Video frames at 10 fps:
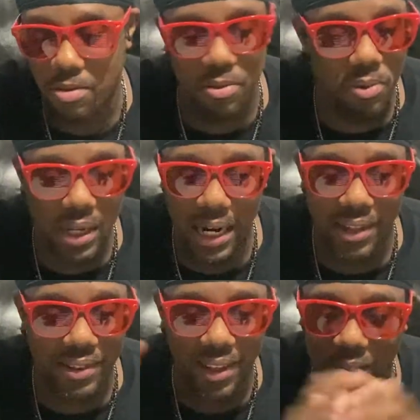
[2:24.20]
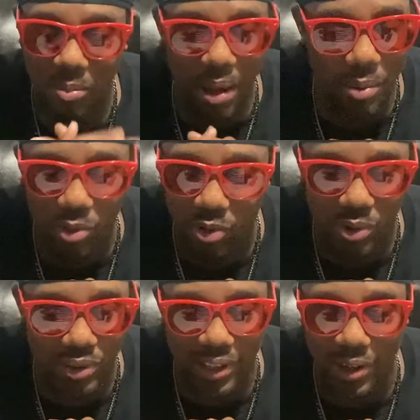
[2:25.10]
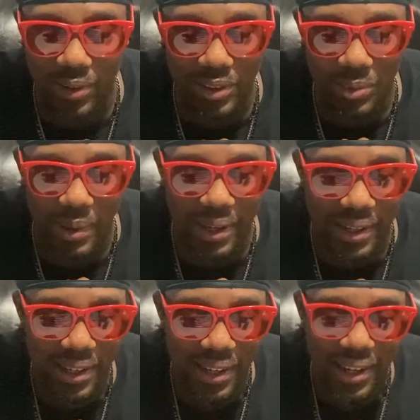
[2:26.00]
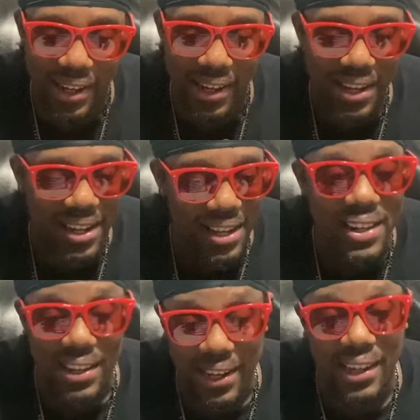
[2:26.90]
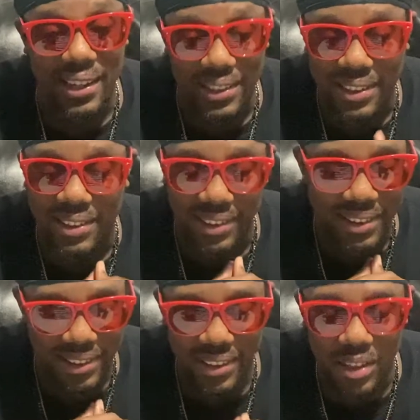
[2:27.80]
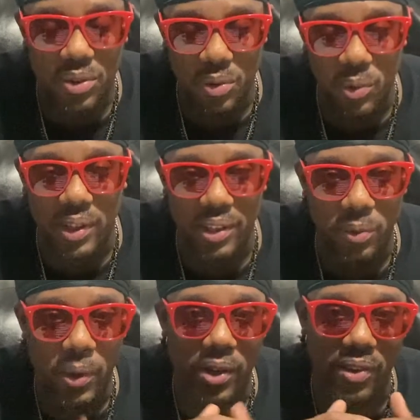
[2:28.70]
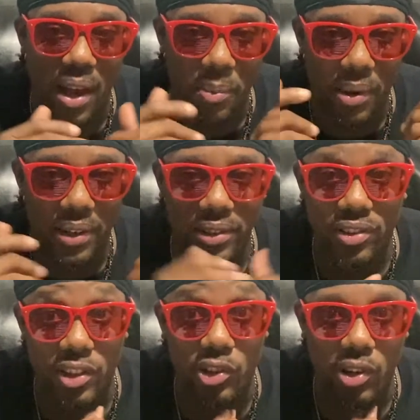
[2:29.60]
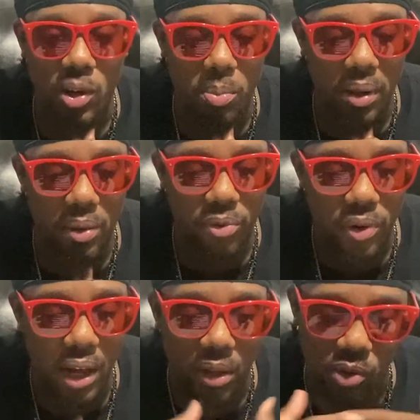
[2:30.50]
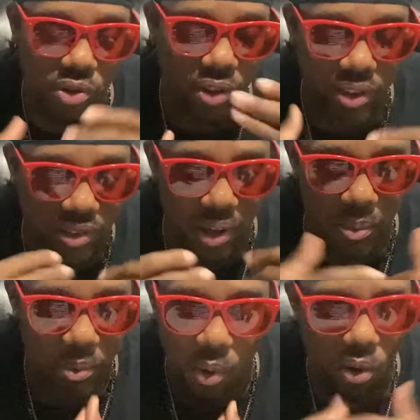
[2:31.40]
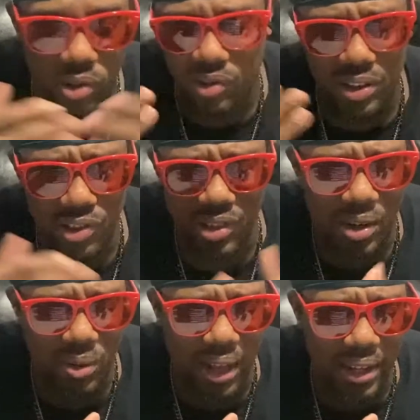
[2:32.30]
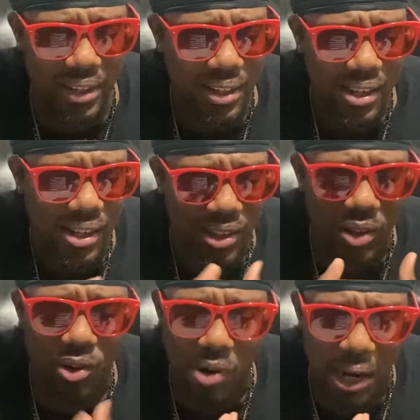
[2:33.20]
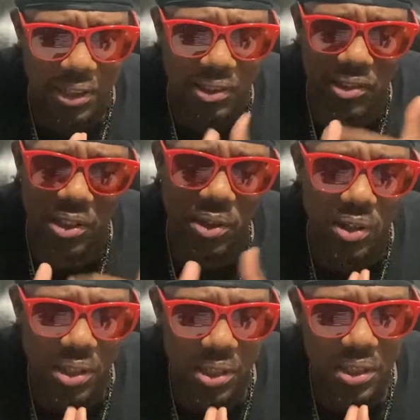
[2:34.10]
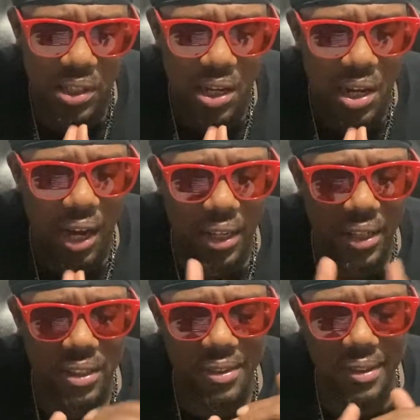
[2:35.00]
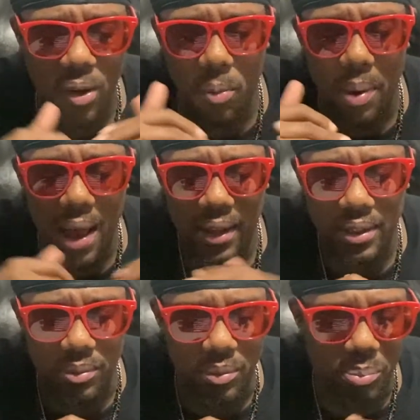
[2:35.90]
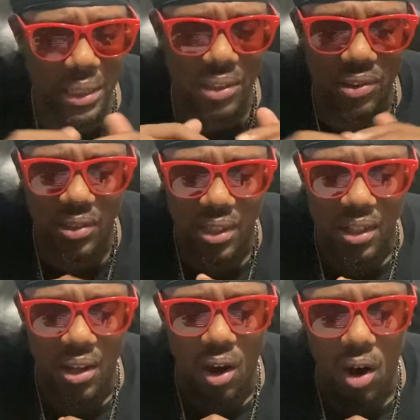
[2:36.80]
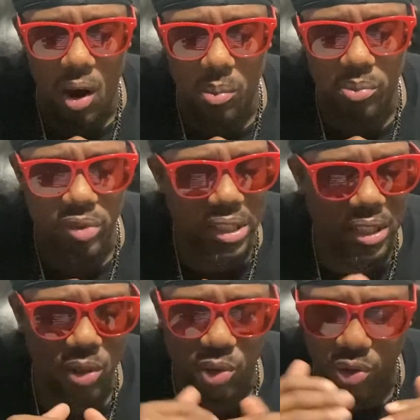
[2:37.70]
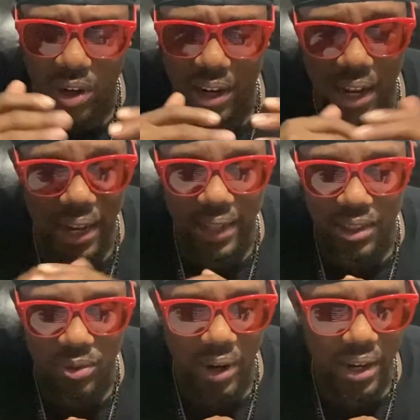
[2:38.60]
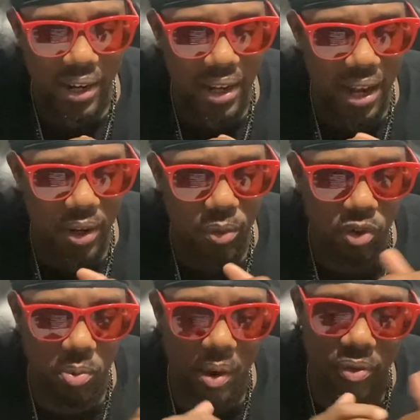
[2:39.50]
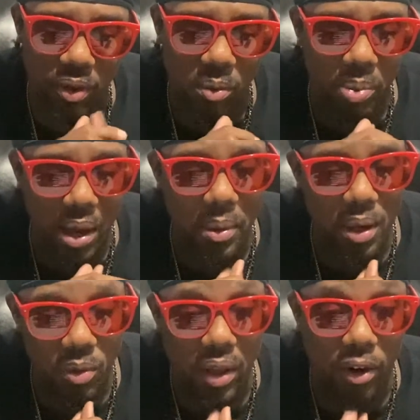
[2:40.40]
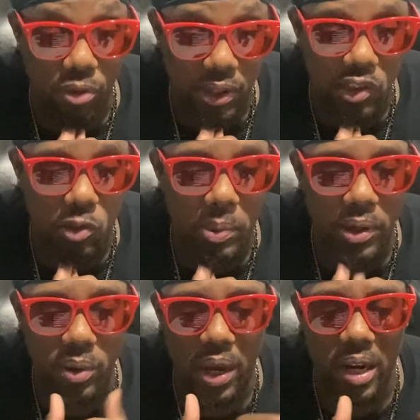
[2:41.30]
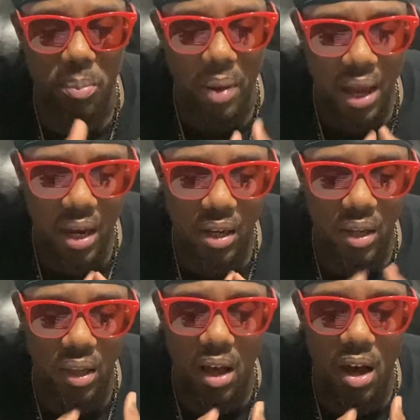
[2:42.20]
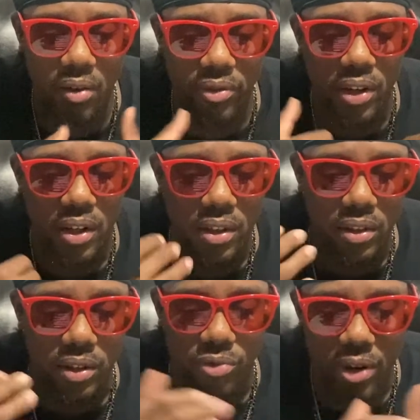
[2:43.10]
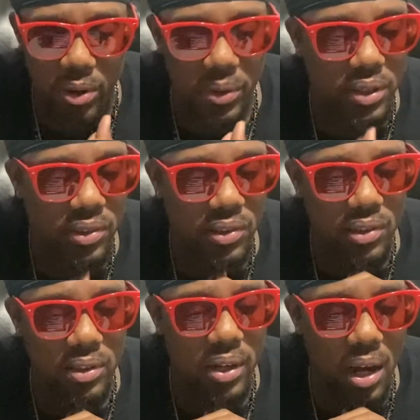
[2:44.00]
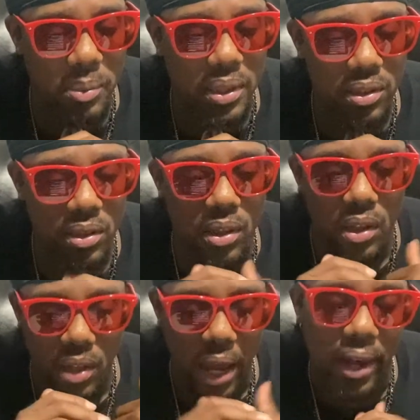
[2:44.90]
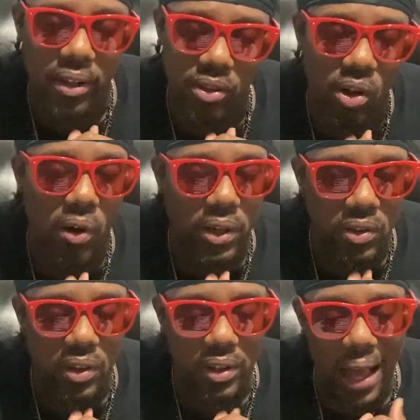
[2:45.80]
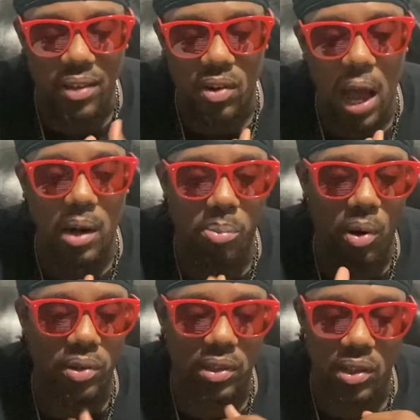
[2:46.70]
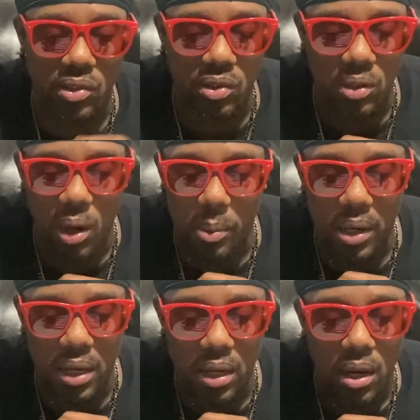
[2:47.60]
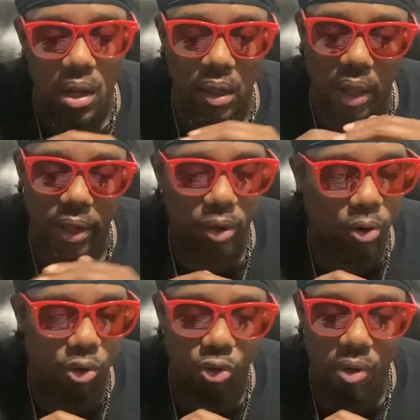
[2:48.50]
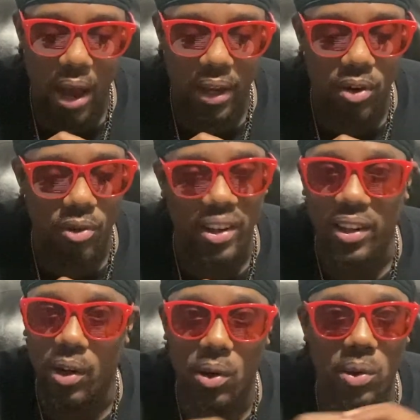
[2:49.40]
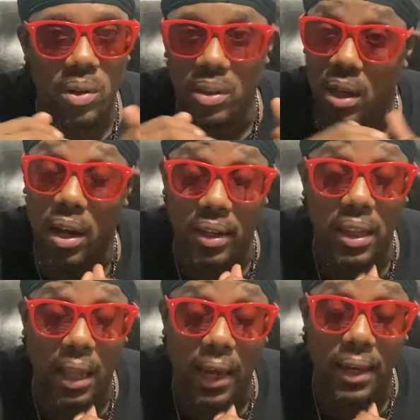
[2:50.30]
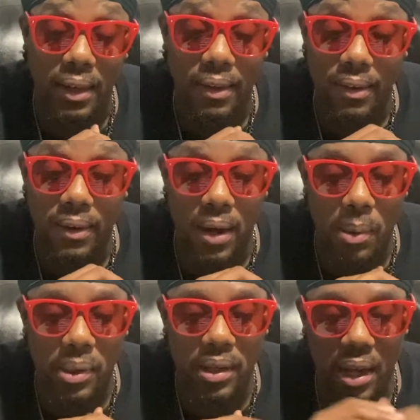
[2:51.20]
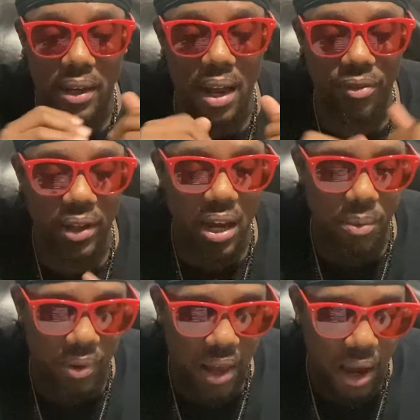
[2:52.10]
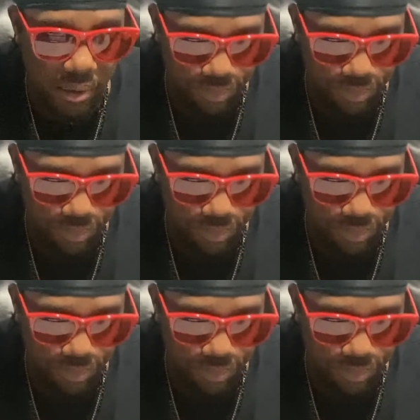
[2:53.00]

What can I say? Lil Baby was doing his thing on this, man. Yeah, this is where it's at, man. This is the joint you play if you got a little shorty or something, or just in general, like you can rock this. Still hood. I love these slow ballad beats. Seeing a little trend. I like this right here. Got new respect for Lil Baby. He was like really spin. You can hear the pain, the love, the realness. You know what I mean? And Durk is a nice counterpart to this. You know what I mean? London on the track. You already know. Yeah, like you know what I mean. They definitely hit with that.